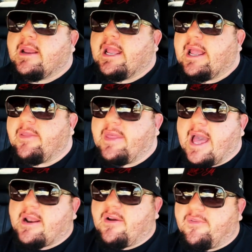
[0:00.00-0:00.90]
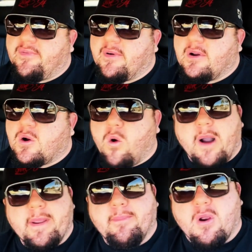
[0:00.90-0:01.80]
and that of
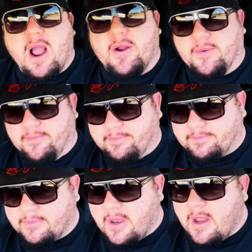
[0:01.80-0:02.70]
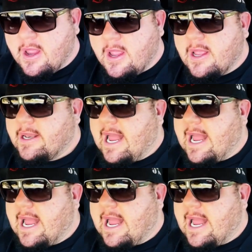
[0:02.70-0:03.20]
Kwame Brown.